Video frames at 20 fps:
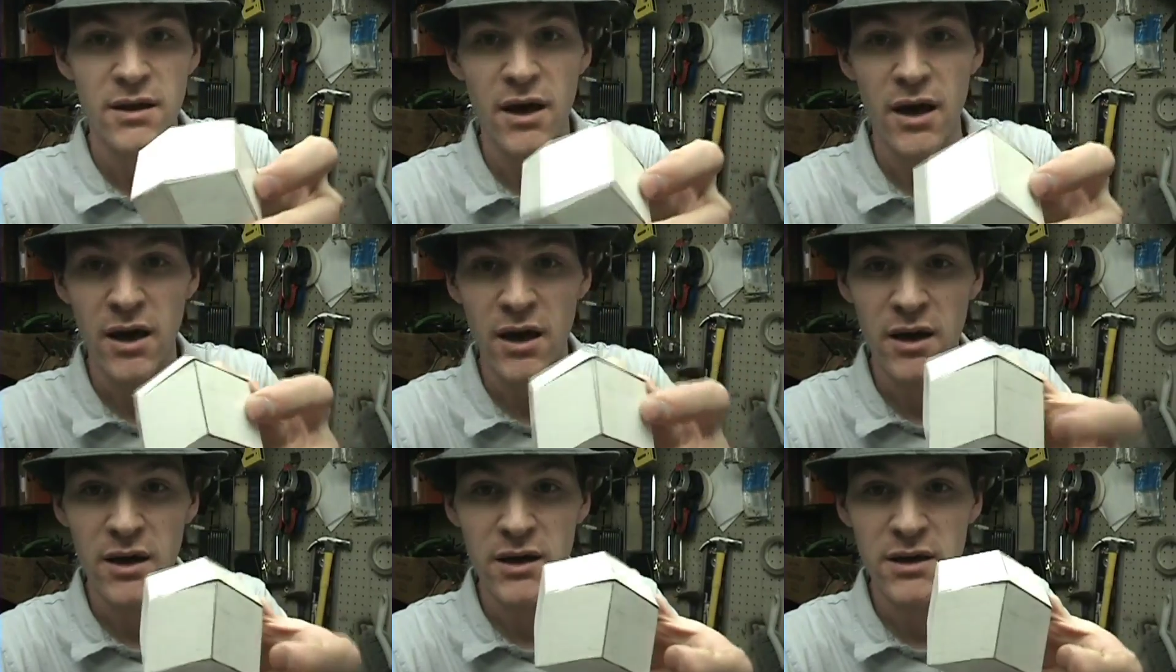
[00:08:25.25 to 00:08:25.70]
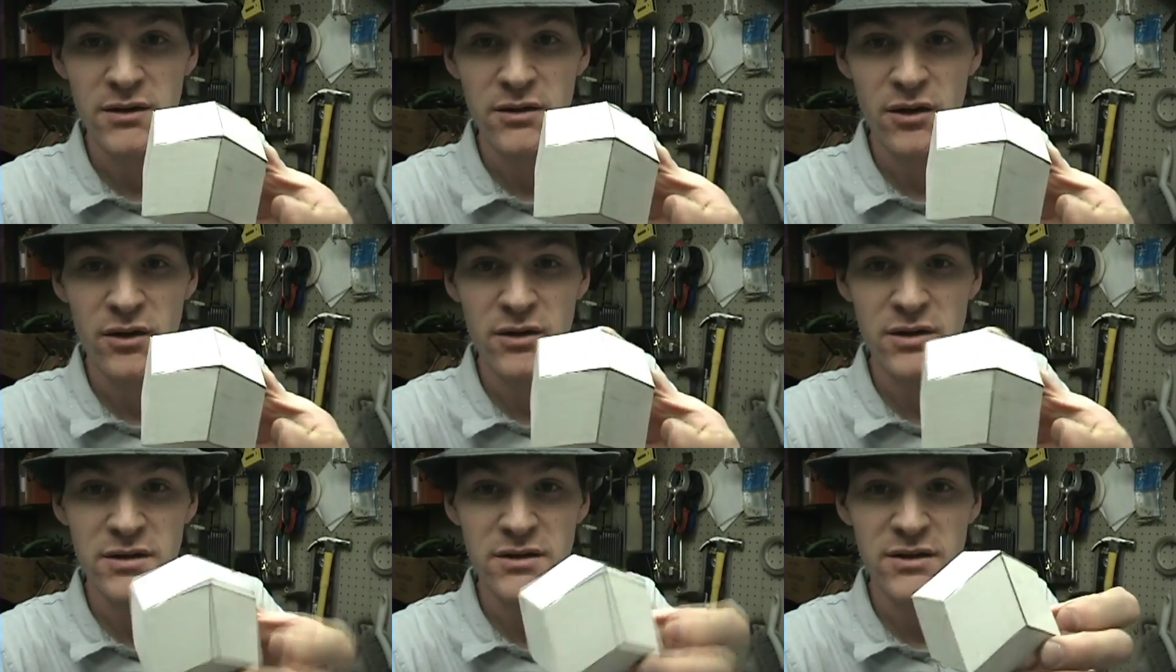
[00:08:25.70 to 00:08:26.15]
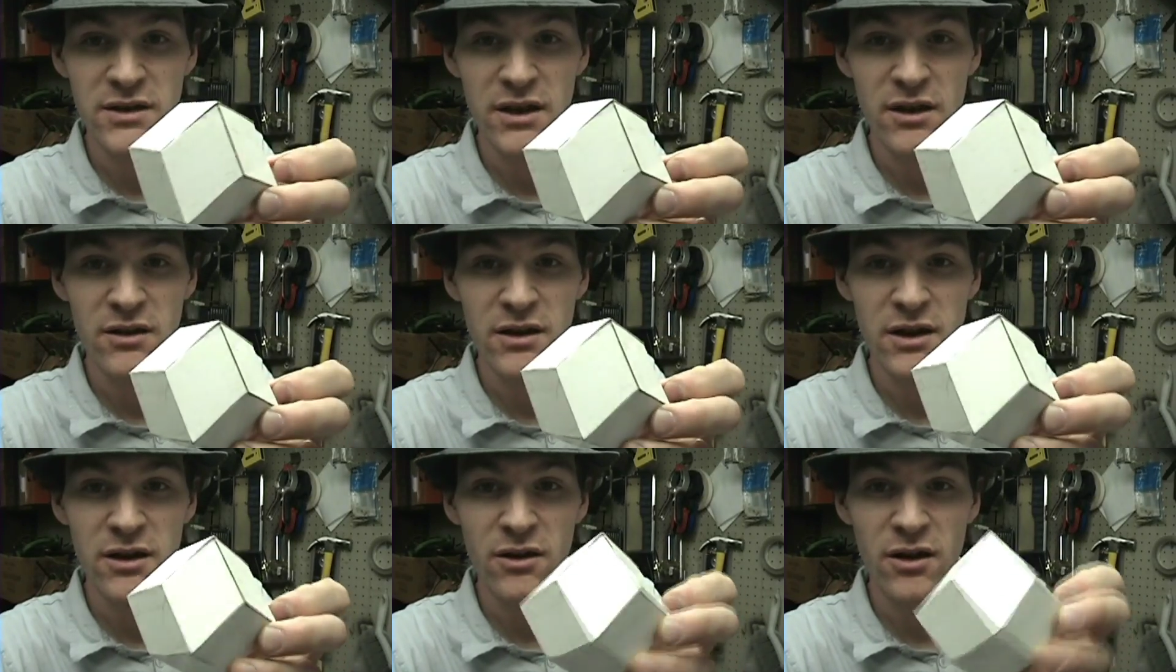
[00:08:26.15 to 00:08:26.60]
Uh, it's hard to see
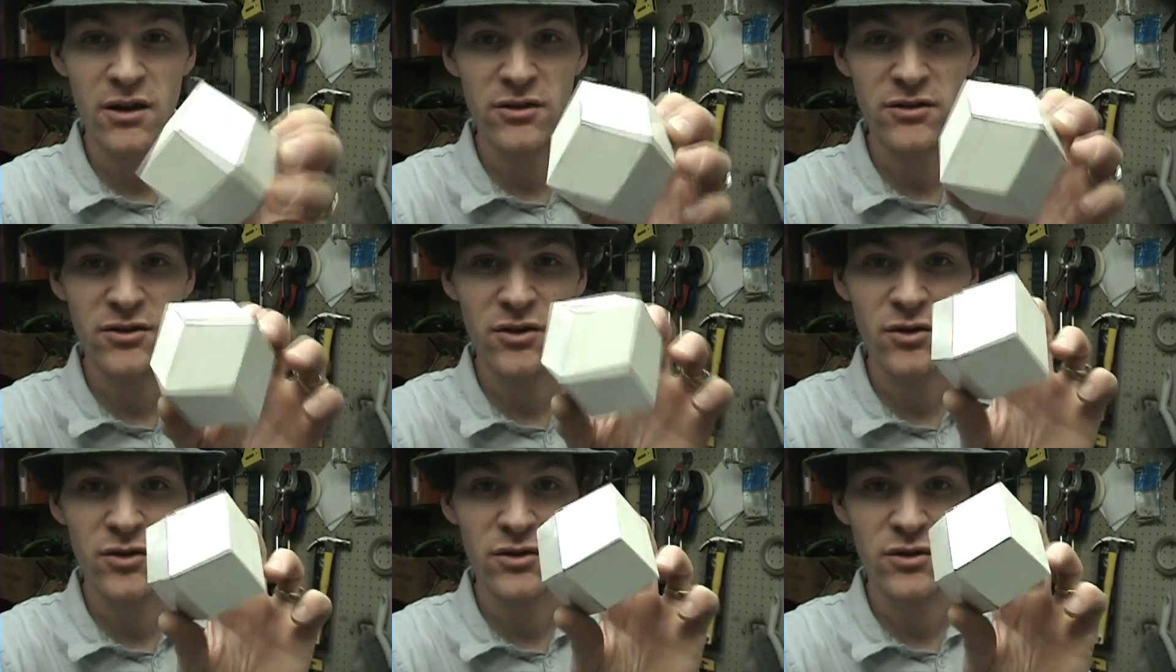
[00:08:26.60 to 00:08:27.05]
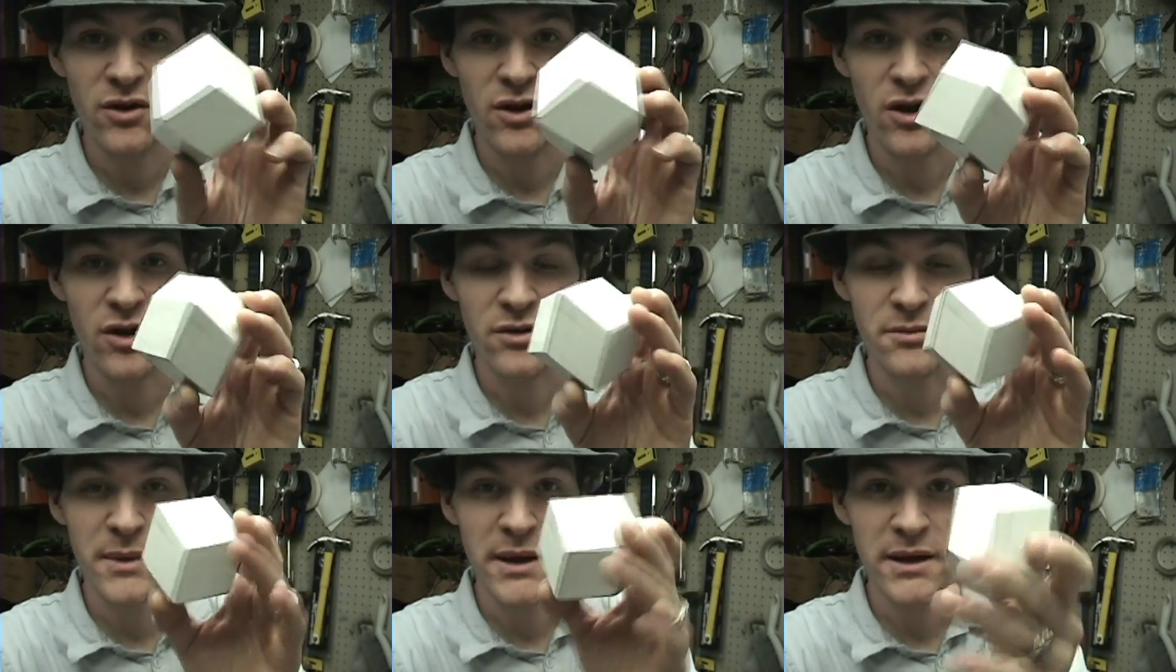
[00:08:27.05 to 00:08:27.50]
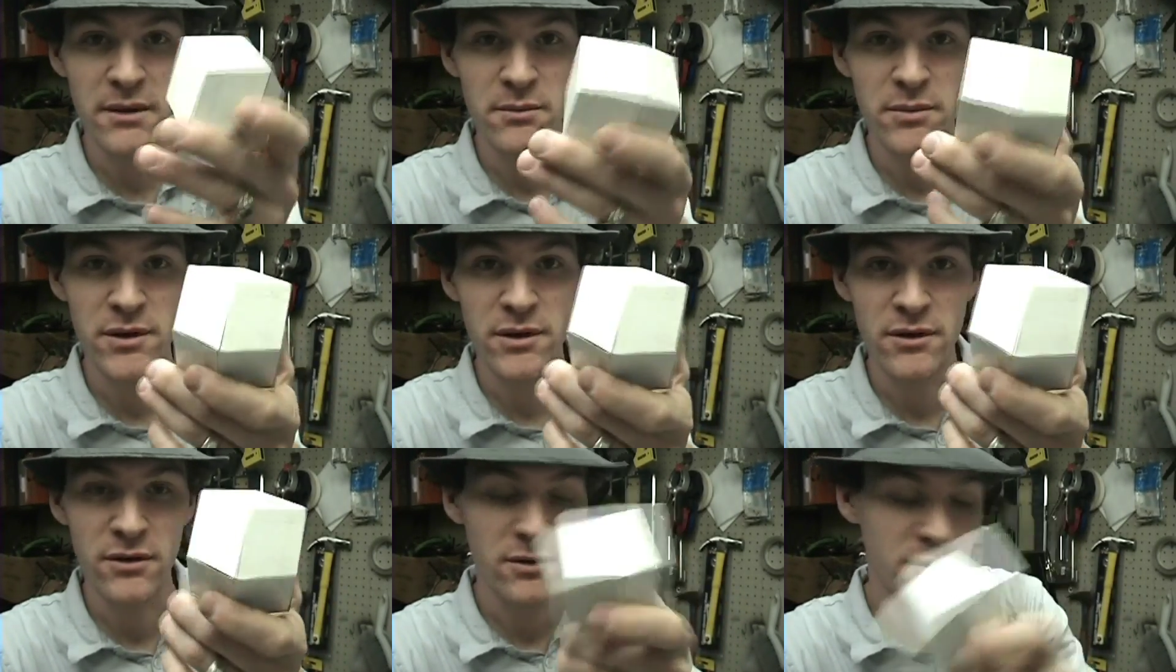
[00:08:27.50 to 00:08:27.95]
on here. I'll show it on my
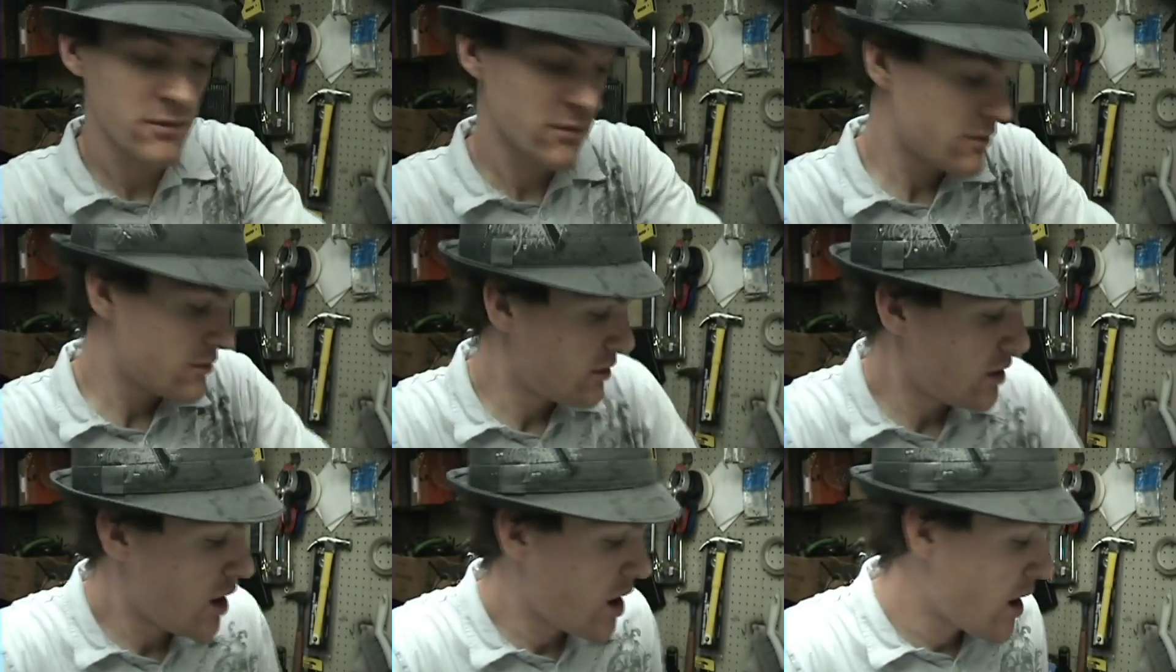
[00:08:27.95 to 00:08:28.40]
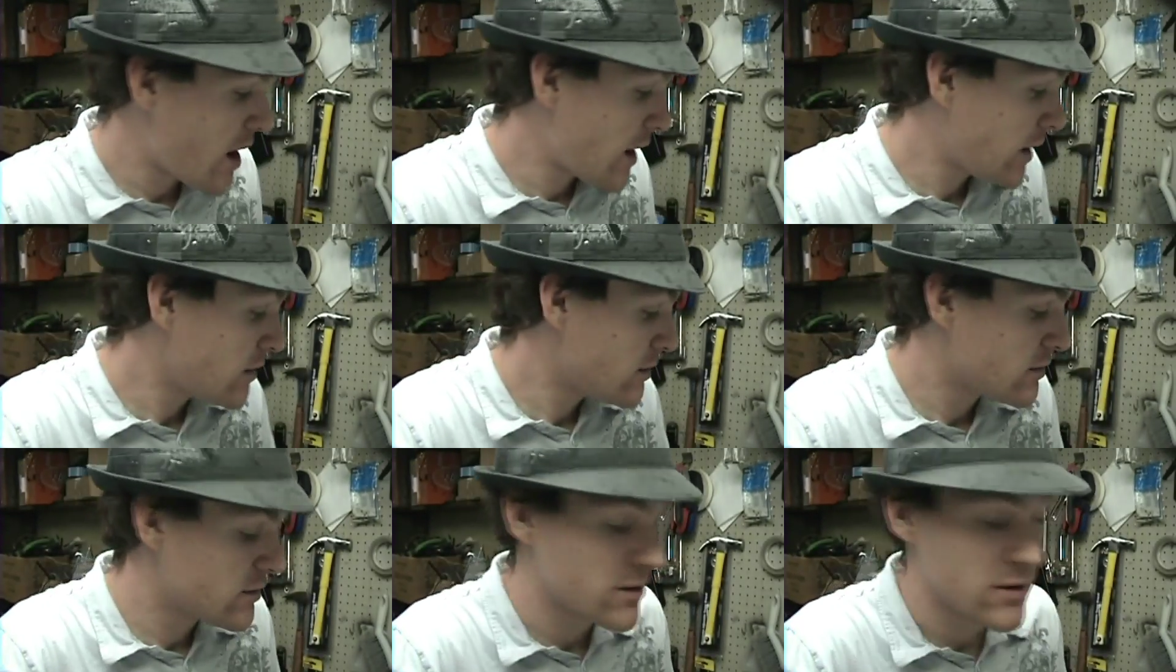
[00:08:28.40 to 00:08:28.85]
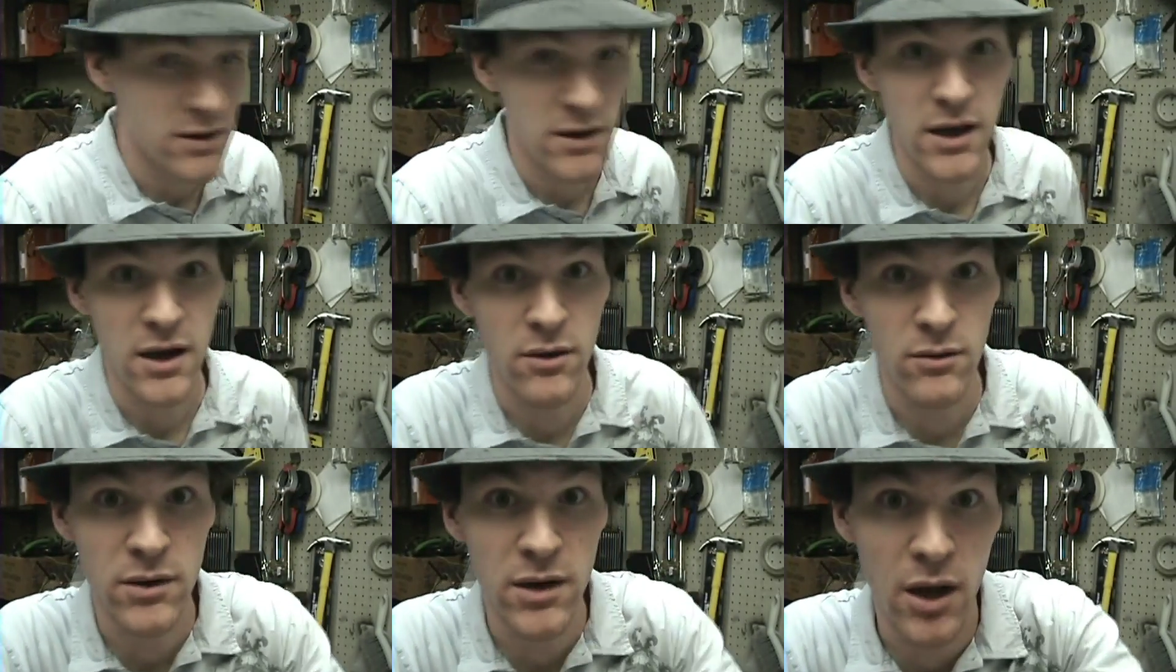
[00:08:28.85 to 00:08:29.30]
computer. Alright,
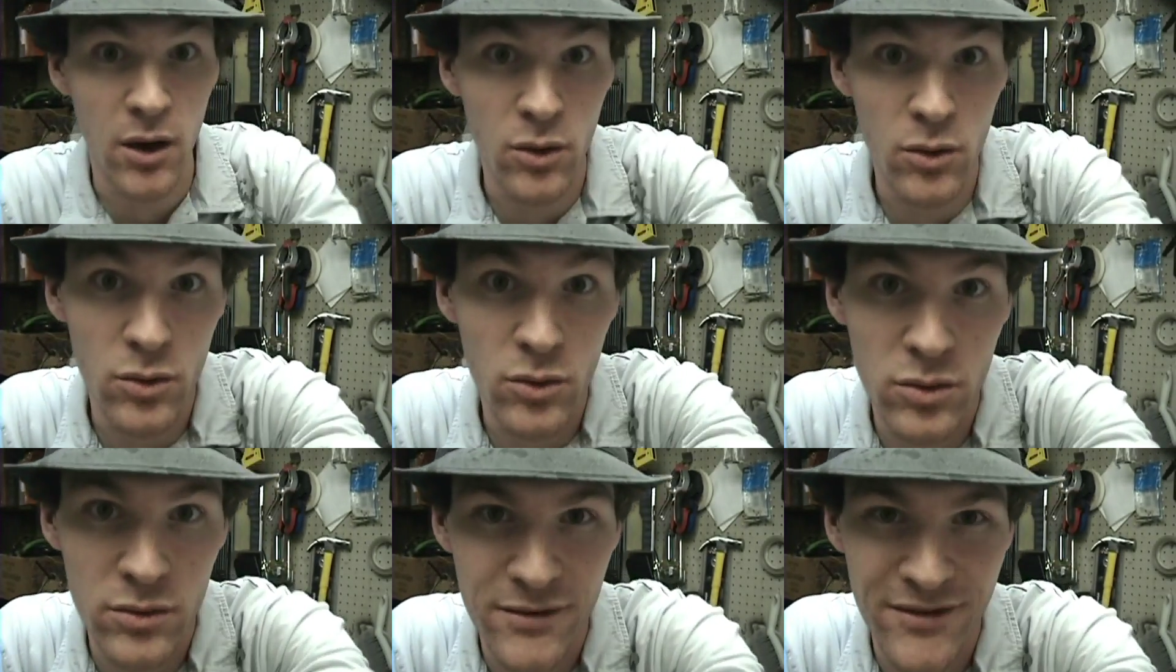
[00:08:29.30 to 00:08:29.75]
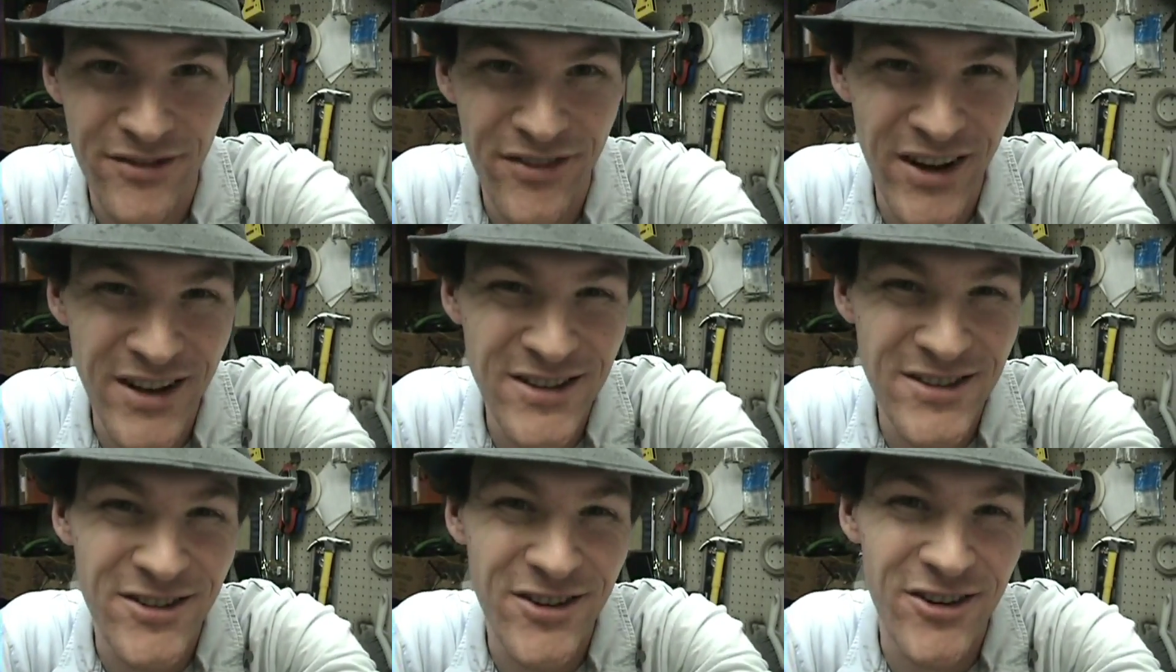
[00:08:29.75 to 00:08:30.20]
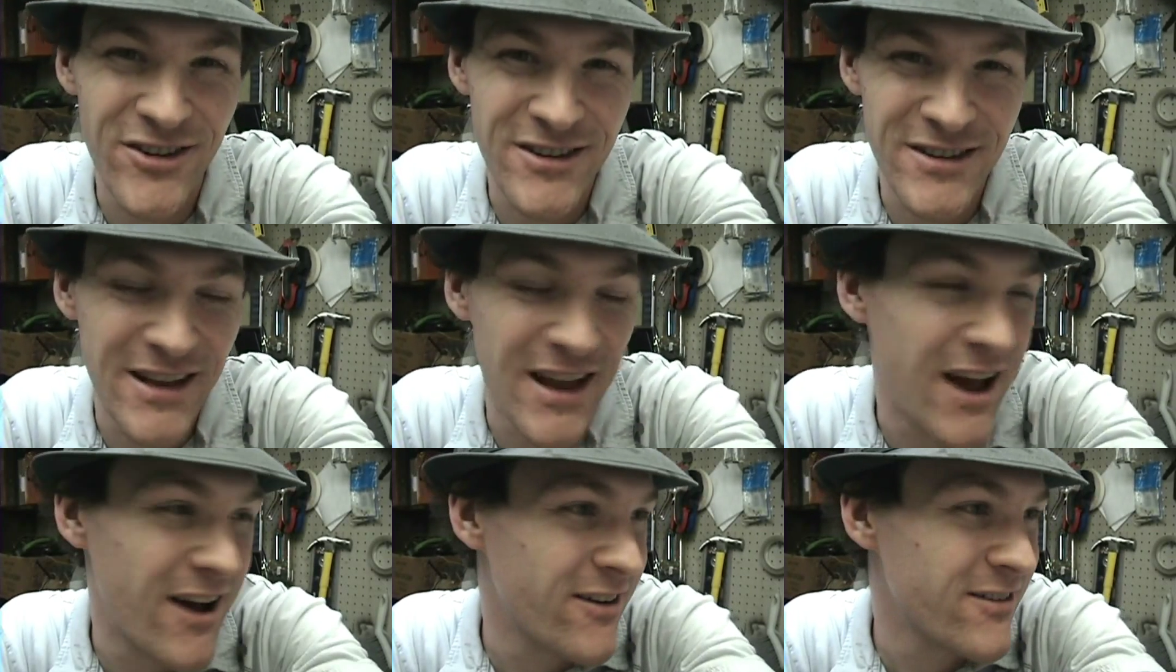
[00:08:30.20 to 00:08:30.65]
here we go. Fun
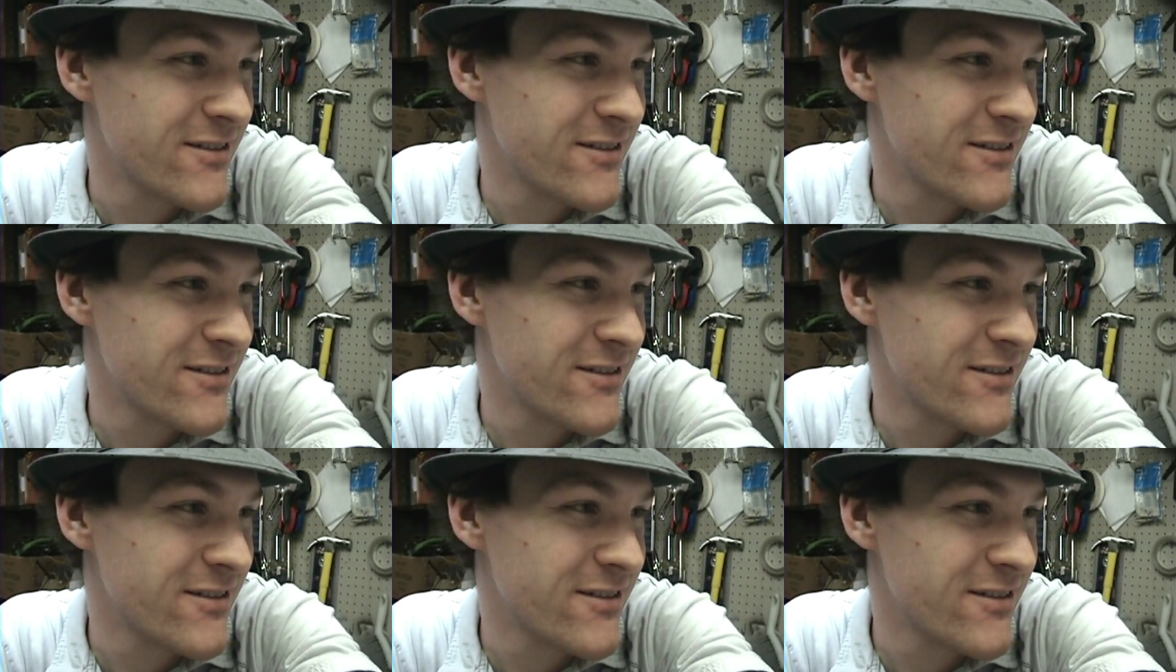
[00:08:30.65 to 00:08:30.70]
starts now.